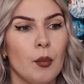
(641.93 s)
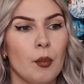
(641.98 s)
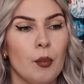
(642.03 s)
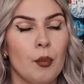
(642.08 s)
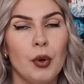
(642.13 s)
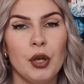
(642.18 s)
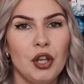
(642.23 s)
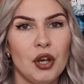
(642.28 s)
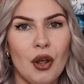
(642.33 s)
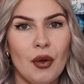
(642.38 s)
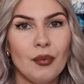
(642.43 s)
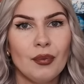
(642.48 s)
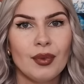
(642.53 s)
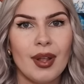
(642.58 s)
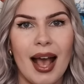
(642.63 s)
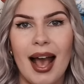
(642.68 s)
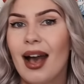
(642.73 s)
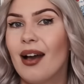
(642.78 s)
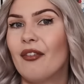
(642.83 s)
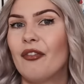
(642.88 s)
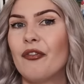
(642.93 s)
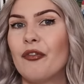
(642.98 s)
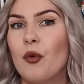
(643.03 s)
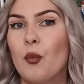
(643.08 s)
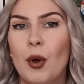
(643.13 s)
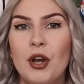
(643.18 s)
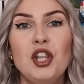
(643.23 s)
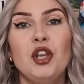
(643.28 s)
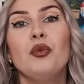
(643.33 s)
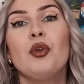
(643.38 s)
But you don't have,
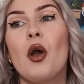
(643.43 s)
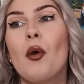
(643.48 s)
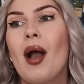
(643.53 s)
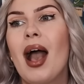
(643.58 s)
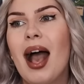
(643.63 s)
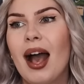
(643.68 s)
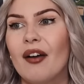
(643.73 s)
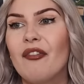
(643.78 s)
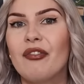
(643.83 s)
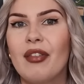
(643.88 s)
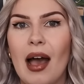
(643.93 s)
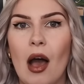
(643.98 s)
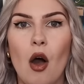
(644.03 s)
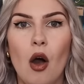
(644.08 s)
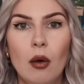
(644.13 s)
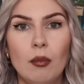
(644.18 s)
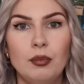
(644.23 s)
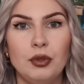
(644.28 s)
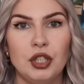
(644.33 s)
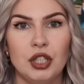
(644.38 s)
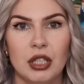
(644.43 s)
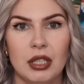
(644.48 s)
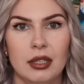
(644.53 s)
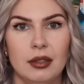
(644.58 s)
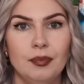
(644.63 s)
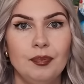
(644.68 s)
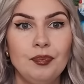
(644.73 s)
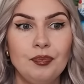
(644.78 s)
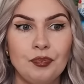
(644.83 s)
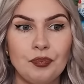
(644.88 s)
when you don't have that
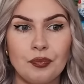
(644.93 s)
option,